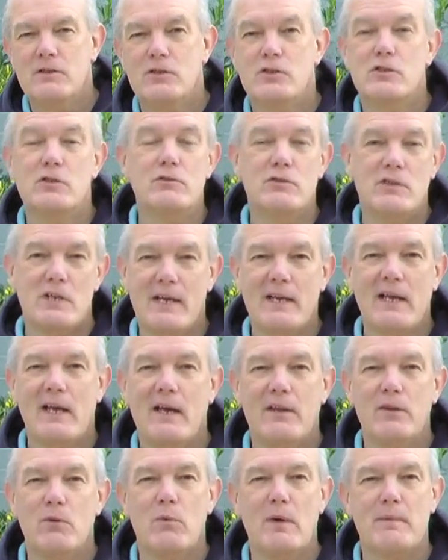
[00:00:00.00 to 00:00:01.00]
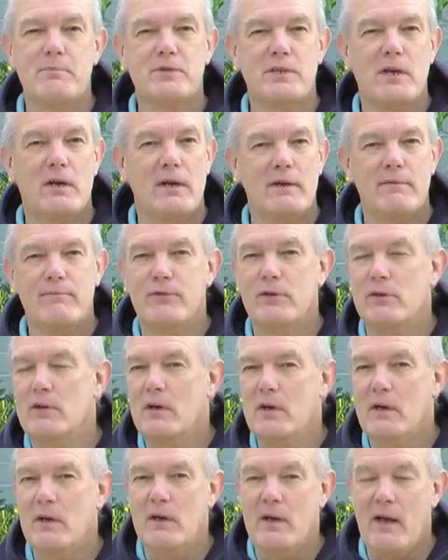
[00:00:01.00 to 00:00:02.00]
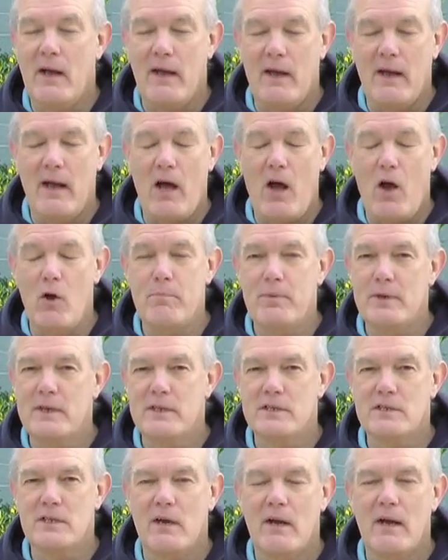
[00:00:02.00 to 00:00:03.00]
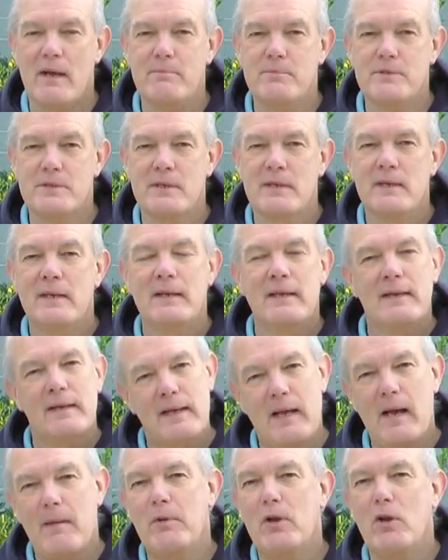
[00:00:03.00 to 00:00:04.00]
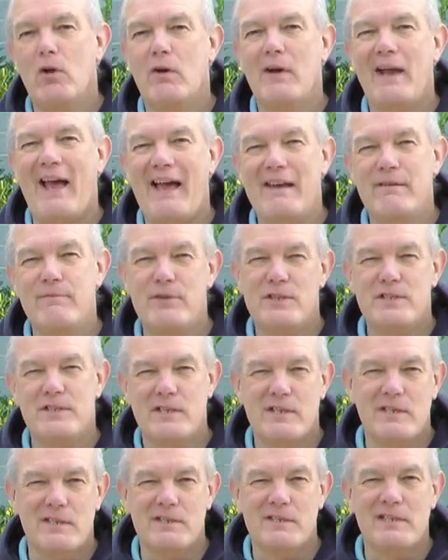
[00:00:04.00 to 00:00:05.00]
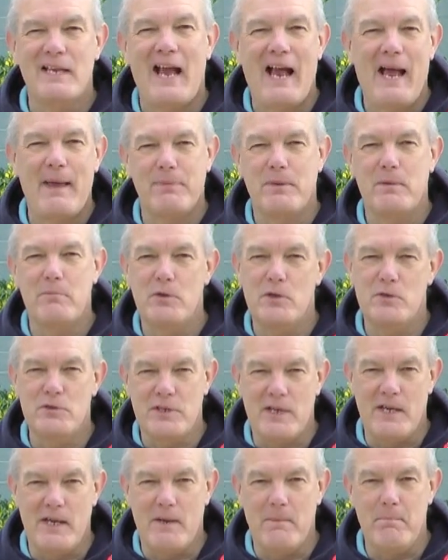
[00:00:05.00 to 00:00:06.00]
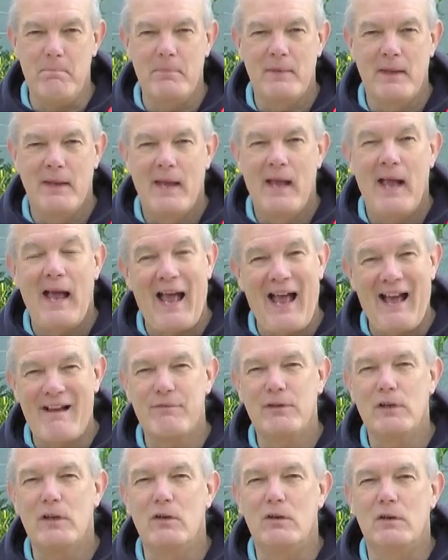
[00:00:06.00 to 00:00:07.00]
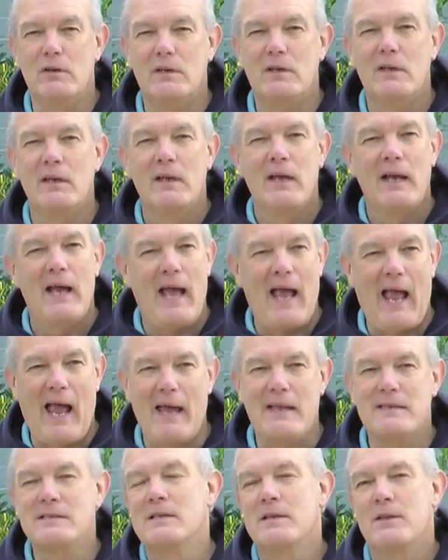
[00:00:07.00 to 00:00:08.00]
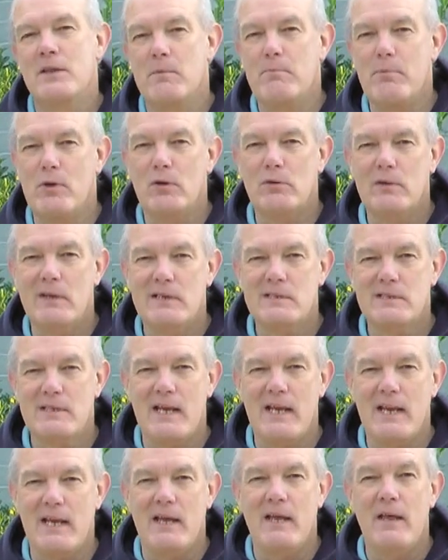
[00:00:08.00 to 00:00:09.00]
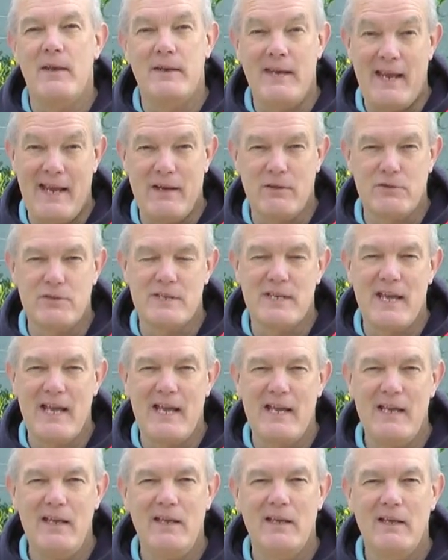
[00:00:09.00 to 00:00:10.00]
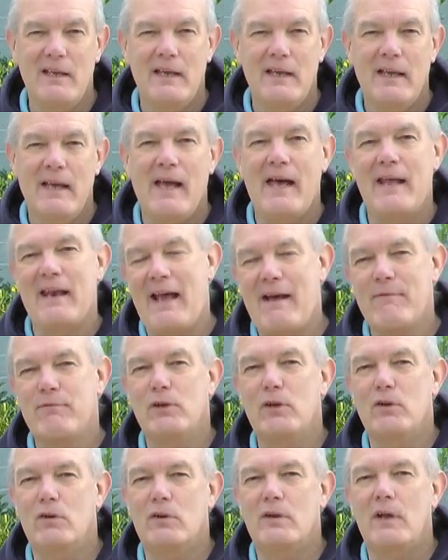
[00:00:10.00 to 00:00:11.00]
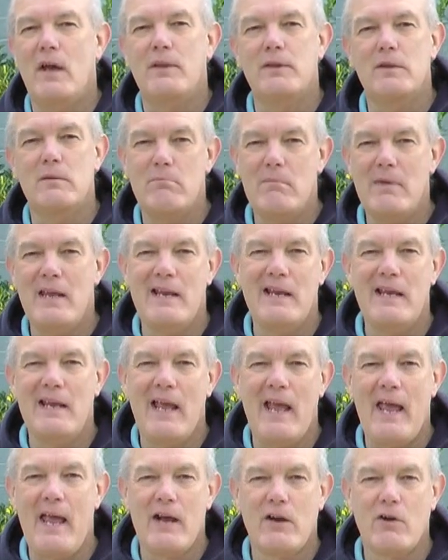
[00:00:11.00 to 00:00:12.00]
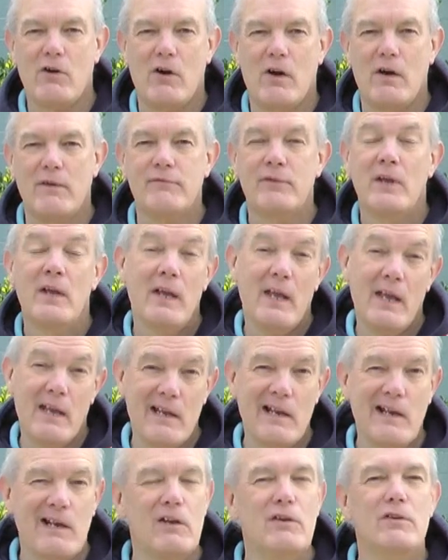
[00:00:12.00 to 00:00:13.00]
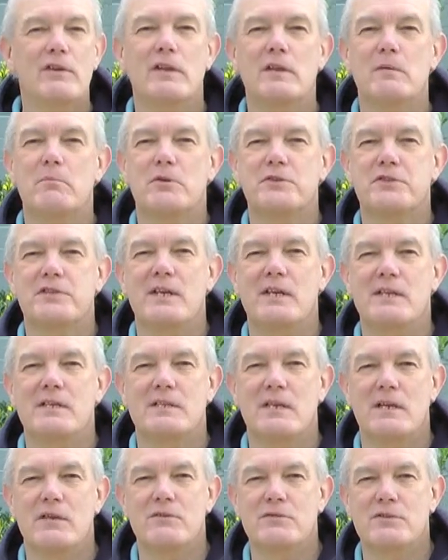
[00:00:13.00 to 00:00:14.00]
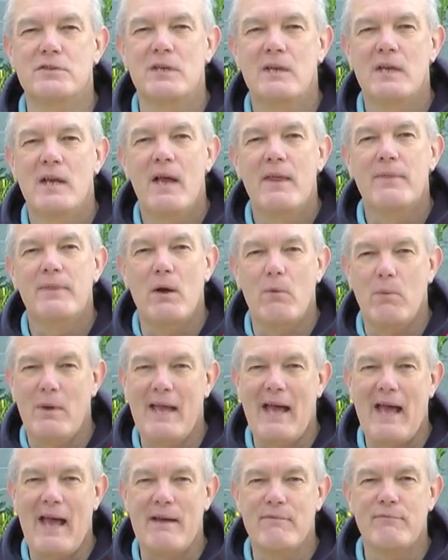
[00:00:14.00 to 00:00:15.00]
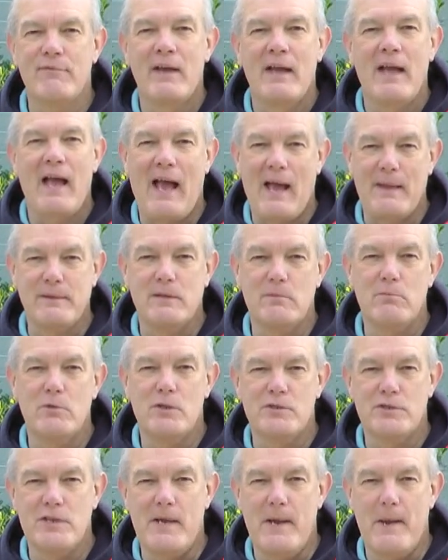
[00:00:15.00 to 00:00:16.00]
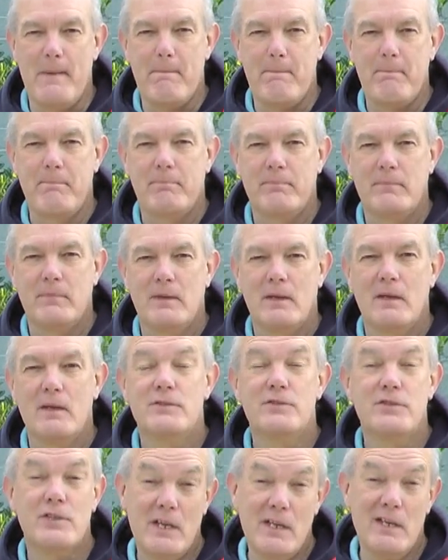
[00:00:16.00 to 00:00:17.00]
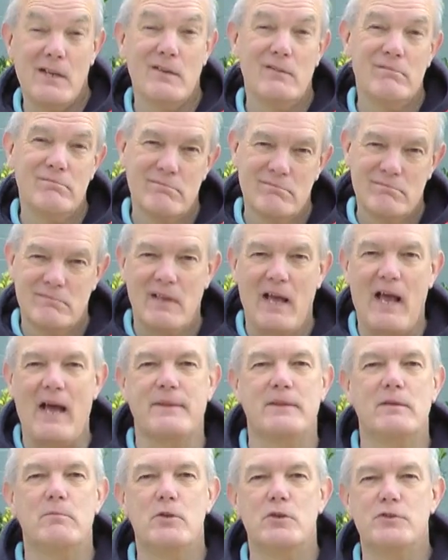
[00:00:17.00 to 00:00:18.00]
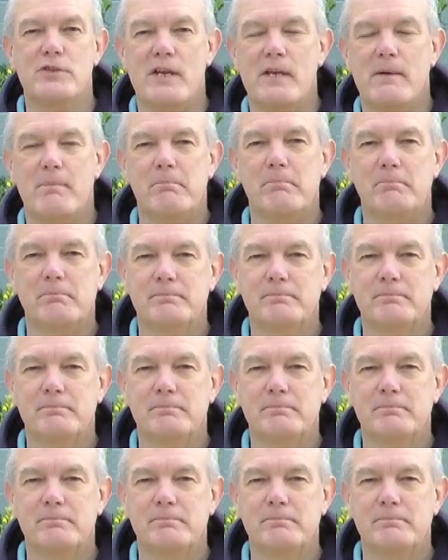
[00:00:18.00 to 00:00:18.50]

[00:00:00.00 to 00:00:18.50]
Do check out the website for our uh, opening times. Come along and visit us at the museum. Have a look at the buildings here now today, and have a look at the many aircraft, including the Mosquitoes, that we have at the museum. See you at the museum.